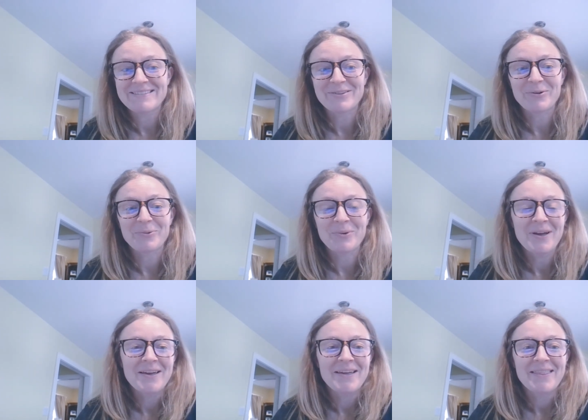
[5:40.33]
So
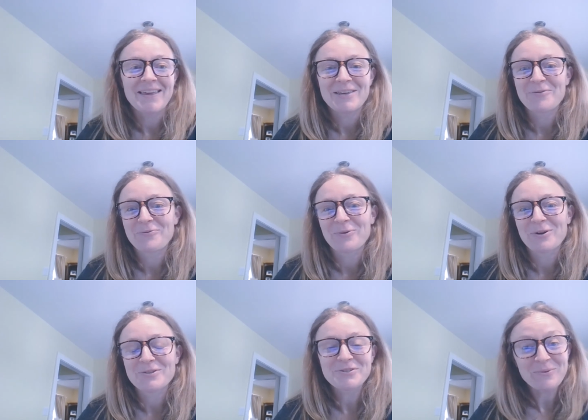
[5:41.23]
thank you
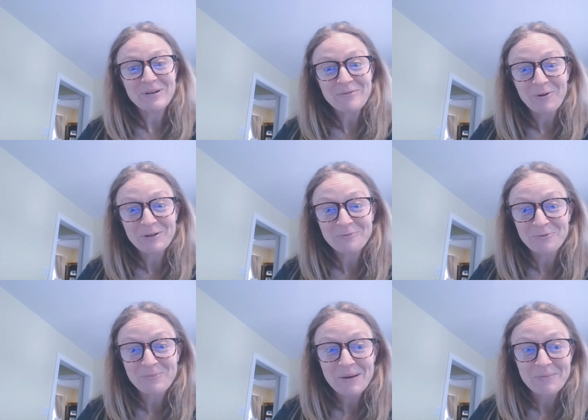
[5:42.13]
for so many
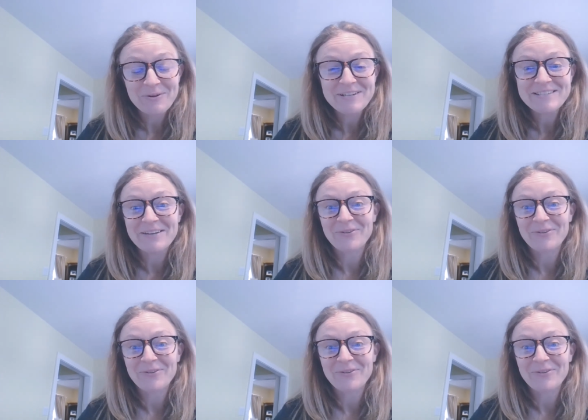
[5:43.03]
wonderful memories of